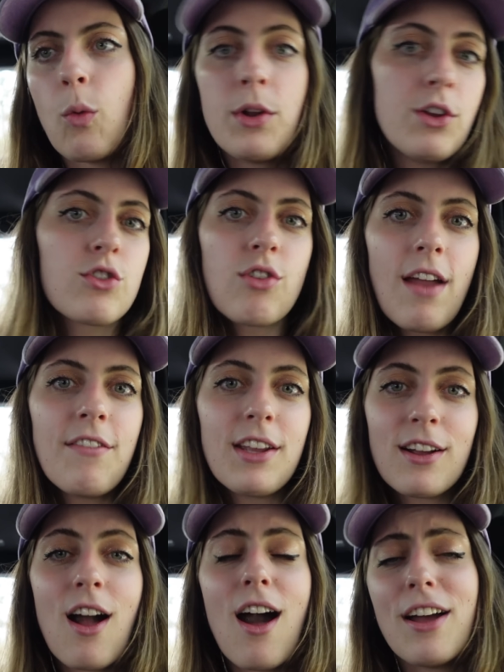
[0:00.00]
When you're driving a
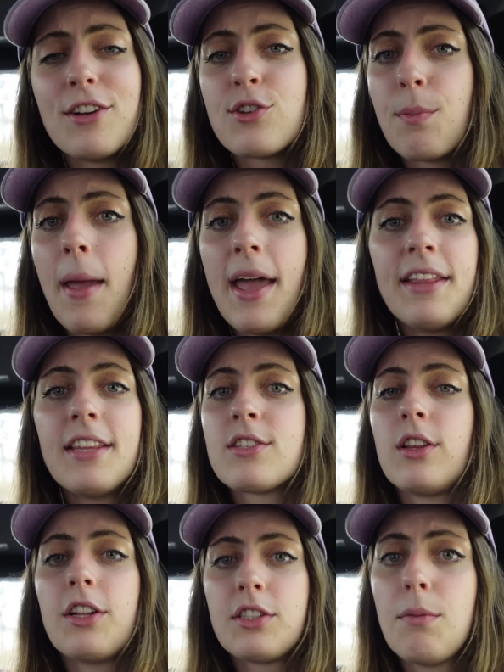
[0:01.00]
car in Japan, there's
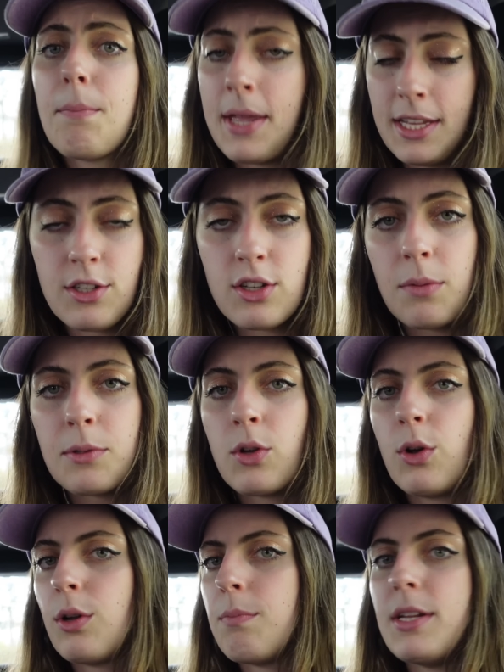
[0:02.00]
lots of pit stops
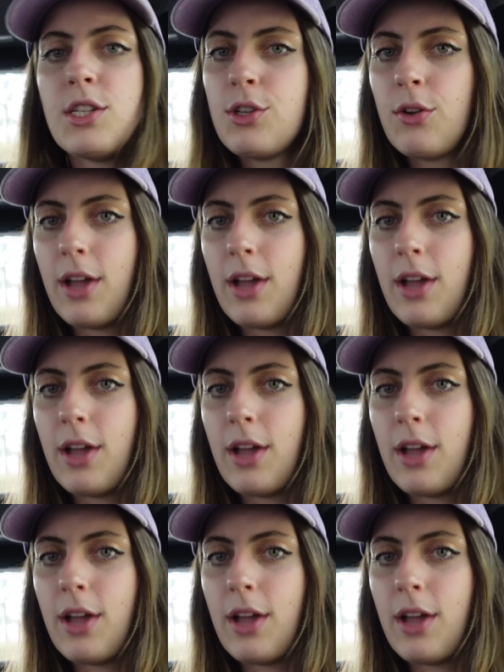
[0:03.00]
called Michi no